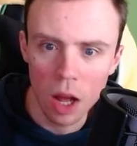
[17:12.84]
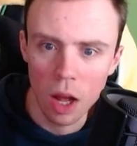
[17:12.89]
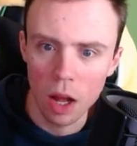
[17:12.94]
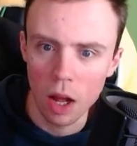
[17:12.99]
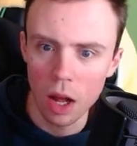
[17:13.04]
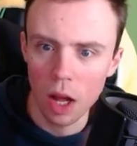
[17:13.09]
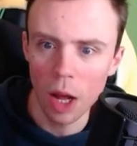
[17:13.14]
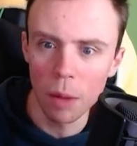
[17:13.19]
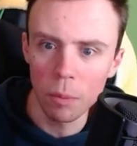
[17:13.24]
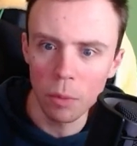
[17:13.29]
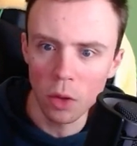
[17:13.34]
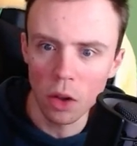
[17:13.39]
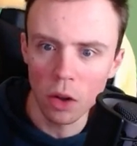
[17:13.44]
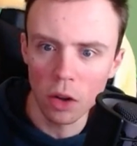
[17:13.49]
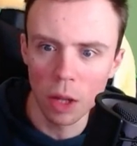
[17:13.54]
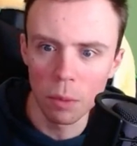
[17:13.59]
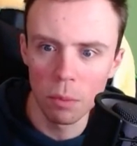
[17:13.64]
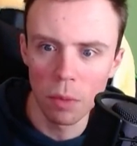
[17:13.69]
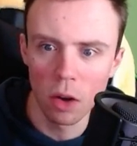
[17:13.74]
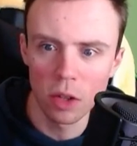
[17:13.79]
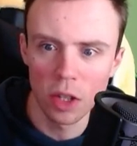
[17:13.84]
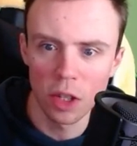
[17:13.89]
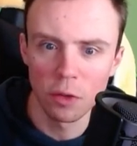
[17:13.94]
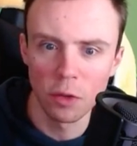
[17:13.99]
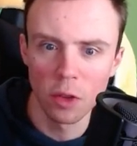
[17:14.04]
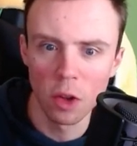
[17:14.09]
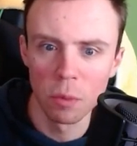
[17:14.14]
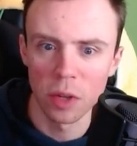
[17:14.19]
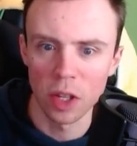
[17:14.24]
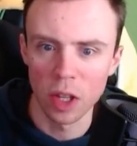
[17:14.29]
I'm talking about these
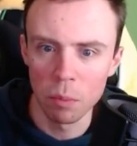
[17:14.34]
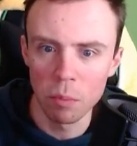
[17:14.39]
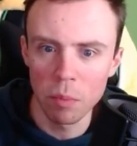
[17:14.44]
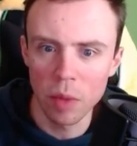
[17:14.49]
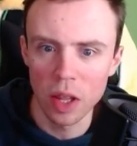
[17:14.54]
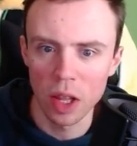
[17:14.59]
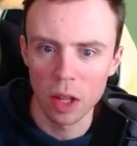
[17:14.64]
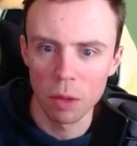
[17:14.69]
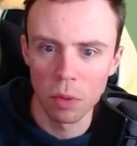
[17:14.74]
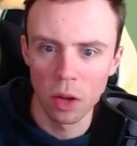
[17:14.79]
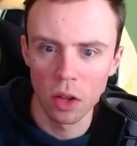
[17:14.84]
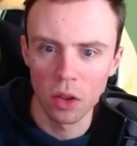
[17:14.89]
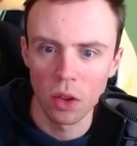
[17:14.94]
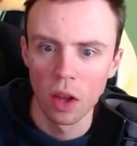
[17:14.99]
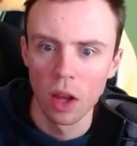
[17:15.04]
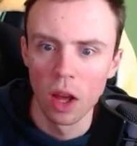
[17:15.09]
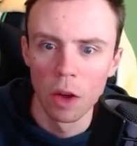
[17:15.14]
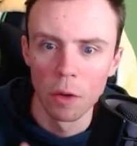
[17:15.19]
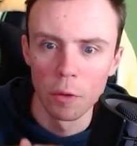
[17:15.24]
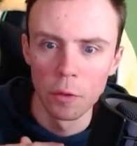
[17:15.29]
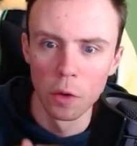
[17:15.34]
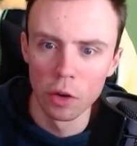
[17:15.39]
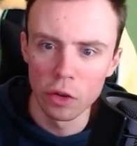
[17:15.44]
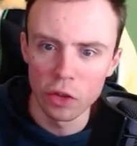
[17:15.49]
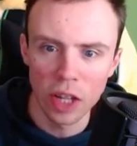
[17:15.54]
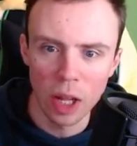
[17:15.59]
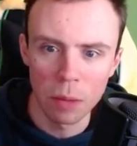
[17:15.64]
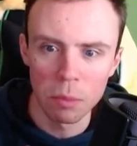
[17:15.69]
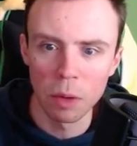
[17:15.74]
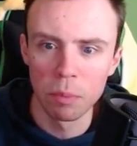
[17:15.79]
films in a minute, but first
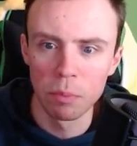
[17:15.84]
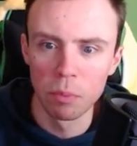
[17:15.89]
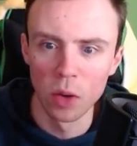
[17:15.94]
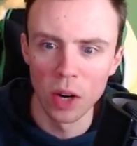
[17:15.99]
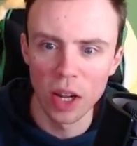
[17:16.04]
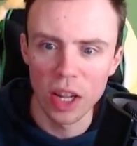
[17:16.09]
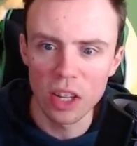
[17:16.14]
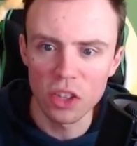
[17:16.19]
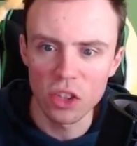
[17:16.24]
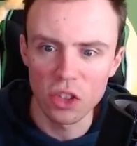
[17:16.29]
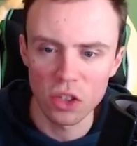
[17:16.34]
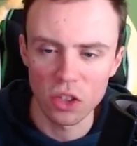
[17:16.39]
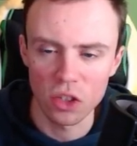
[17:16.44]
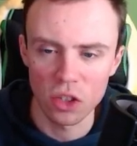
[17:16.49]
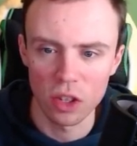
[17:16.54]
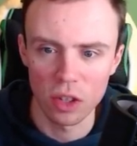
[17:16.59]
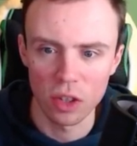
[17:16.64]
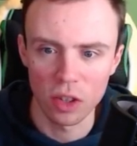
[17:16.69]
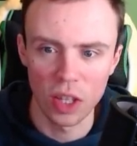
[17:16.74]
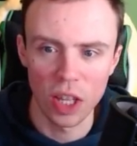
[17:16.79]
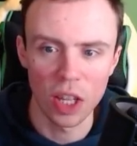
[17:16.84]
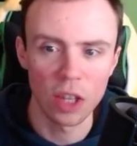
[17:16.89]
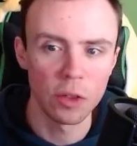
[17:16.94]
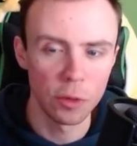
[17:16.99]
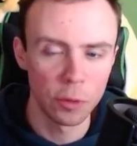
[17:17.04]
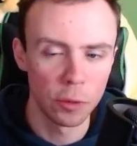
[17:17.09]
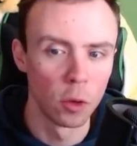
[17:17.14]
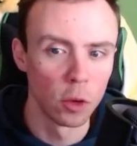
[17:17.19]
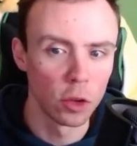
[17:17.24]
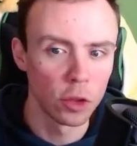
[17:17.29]
let me praise this
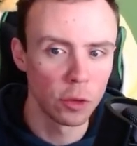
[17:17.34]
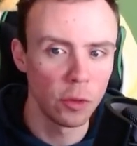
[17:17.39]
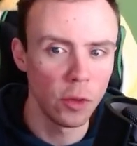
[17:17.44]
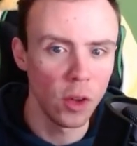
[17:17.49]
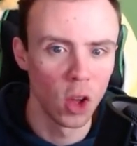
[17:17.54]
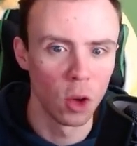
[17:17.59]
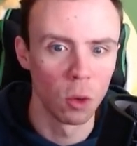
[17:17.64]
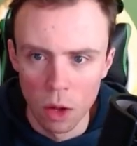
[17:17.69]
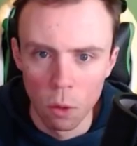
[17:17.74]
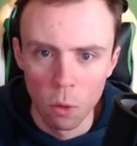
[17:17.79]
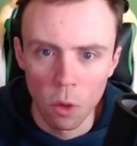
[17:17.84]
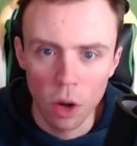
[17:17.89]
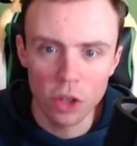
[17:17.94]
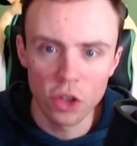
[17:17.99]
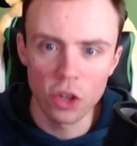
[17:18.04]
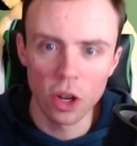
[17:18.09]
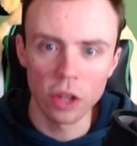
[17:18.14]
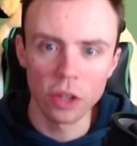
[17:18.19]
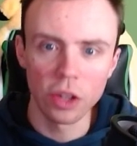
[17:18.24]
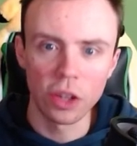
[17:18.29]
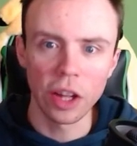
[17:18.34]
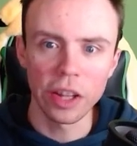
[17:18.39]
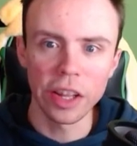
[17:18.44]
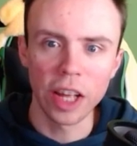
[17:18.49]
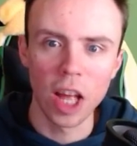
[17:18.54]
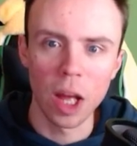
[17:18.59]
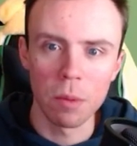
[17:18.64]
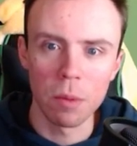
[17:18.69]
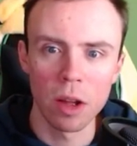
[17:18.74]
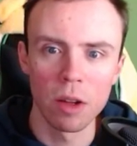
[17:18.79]
first film. What Sean
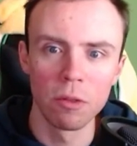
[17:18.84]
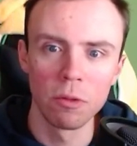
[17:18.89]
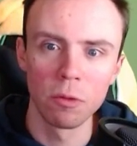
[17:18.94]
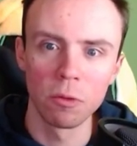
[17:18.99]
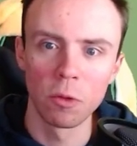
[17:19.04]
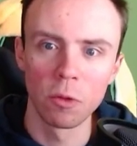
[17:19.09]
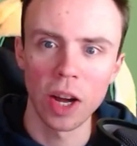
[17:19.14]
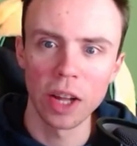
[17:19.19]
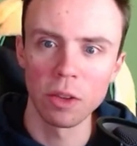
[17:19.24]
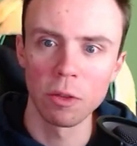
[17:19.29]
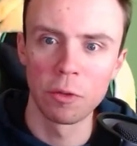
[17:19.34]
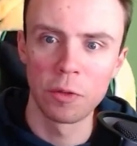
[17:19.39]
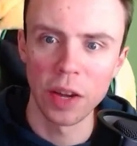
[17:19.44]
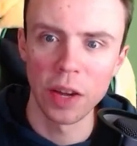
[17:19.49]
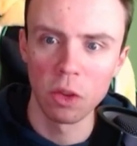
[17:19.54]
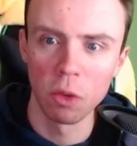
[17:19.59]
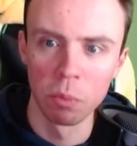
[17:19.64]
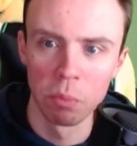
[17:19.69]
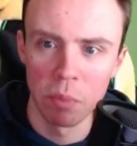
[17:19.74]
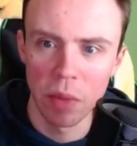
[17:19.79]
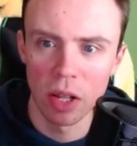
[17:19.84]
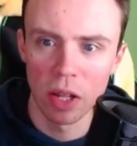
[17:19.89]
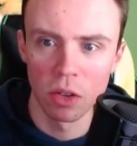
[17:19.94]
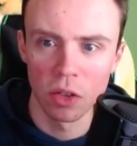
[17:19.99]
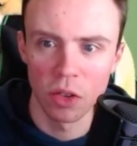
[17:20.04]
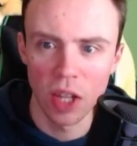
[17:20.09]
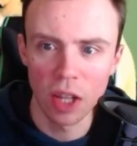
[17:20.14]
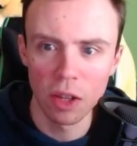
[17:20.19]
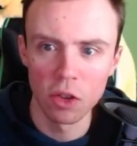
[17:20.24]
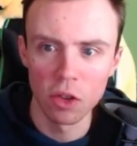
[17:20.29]
Cunningham and writer Victor Miller
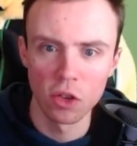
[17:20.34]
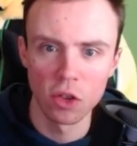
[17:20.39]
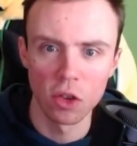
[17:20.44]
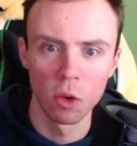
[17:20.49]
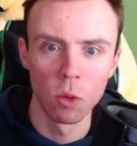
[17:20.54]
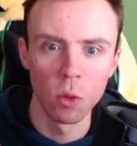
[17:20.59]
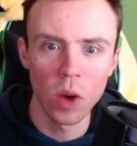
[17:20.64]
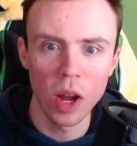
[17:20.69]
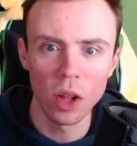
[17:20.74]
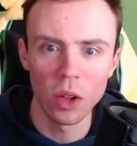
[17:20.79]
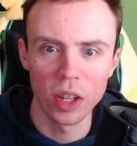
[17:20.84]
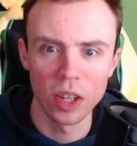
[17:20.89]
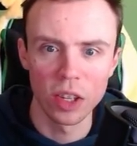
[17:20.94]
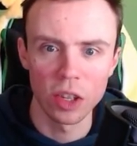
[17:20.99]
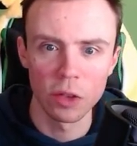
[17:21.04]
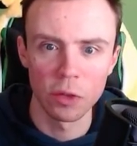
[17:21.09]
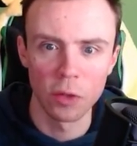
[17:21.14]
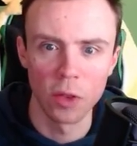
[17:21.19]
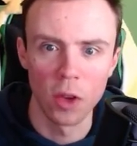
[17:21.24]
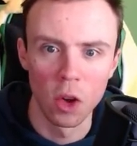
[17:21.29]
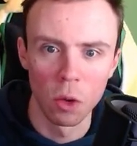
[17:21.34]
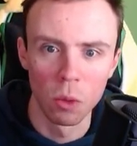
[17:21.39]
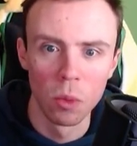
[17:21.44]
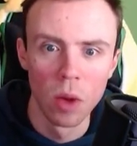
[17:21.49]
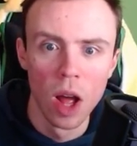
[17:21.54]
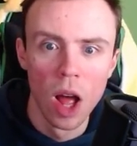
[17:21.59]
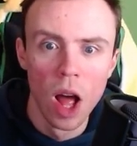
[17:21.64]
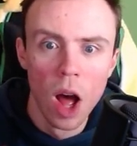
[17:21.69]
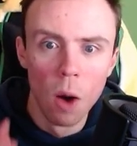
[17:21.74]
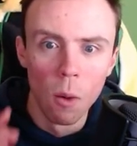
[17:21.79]
did so well in this film
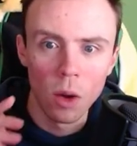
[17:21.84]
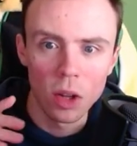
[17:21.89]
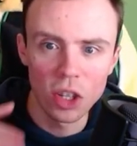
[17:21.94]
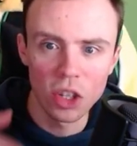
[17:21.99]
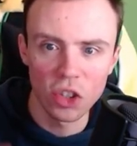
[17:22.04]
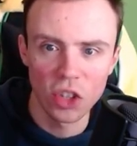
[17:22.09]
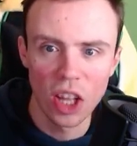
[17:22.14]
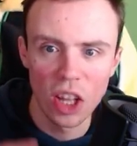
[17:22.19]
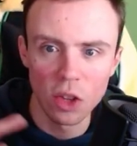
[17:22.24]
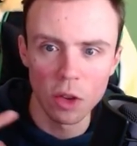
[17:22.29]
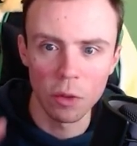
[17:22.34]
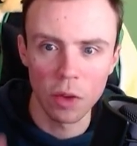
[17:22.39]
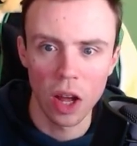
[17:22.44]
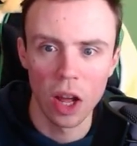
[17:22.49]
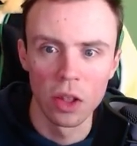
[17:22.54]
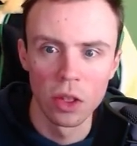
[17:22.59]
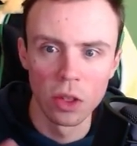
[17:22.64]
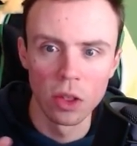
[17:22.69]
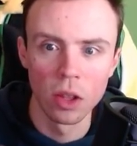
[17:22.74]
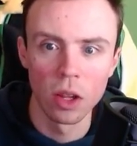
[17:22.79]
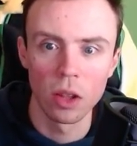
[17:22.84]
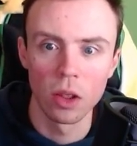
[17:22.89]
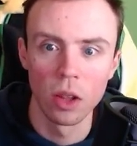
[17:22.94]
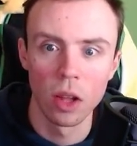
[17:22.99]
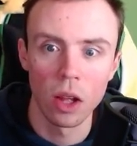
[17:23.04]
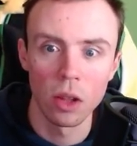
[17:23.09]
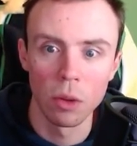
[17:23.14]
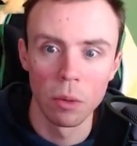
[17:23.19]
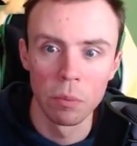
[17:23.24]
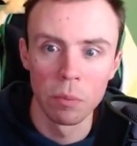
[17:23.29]
was a sense of
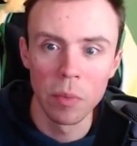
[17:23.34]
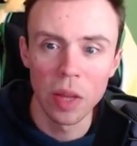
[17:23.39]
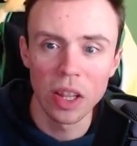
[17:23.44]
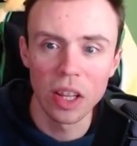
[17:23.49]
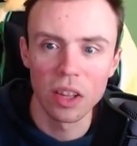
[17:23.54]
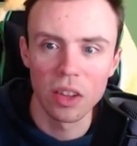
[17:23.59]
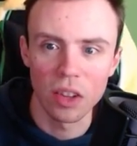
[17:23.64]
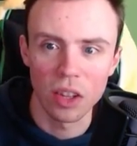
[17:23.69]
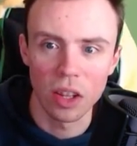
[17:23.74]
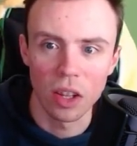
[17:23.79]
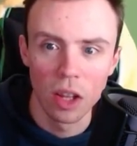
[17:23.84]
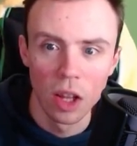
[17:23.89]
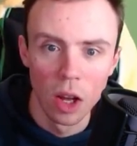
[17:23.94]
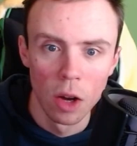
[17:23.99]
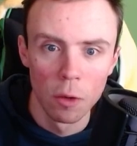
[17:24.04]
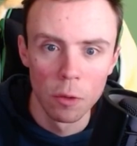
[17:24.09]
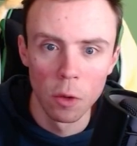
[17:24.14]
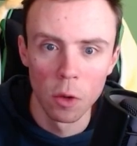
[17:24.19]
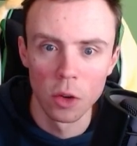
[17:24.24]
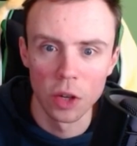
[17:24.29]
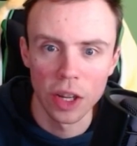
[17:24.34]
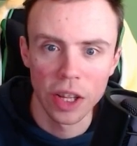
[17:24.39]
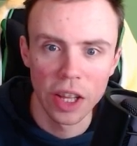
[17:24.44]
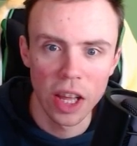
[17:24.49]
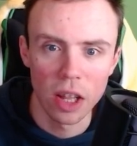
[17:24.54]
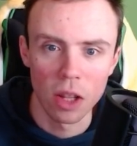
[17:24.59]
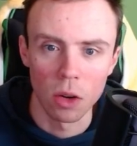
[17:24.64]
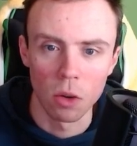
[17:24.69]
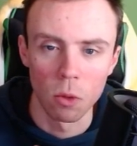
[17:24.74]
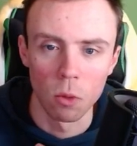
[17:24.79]
anonymity for the
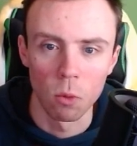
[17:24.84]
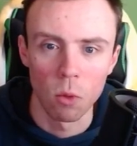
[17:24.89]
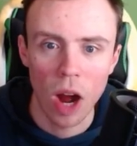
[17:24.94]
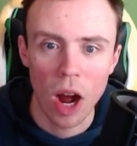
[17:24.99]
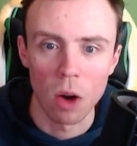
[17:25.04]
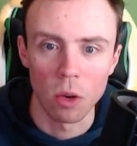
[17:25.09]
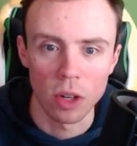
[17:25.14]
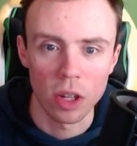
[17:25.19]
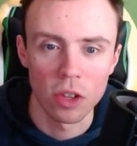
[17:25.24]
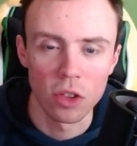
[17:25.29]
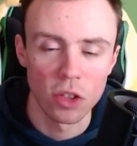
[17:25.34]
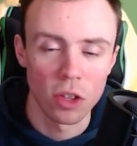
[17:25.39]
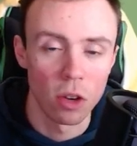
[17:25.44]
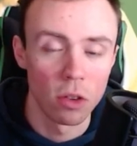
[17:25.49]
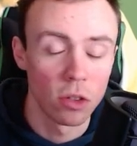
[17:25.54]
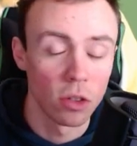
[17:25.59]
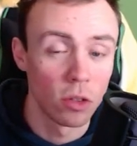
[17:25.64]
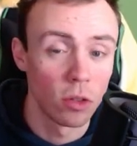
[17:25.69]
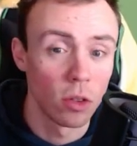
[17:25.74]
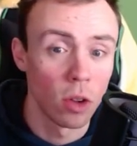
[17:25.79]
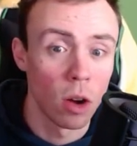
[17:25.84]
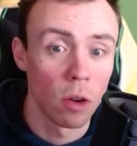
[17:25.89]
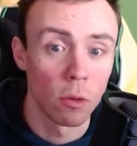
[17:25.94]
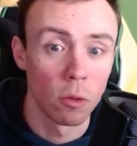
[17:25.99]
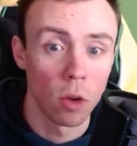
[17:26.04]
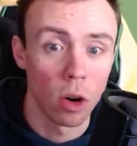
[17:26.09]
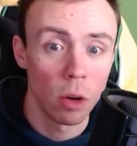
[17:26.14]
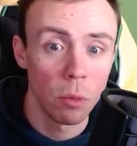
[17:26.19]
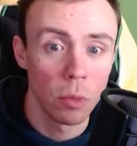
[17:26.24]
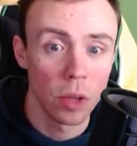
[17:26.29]
killer. Wow, that sounds off
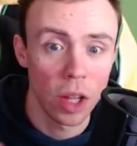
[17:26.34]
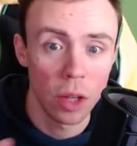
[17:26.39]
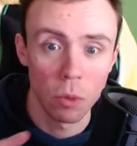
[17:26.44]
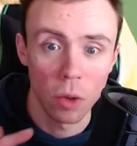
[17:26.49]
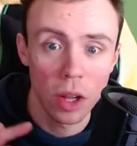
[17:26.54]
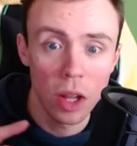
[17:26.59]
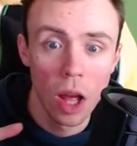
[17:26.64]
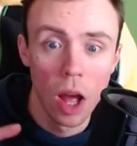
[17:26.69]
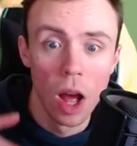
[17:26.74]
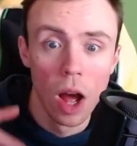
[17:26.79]
wrong, but anyway.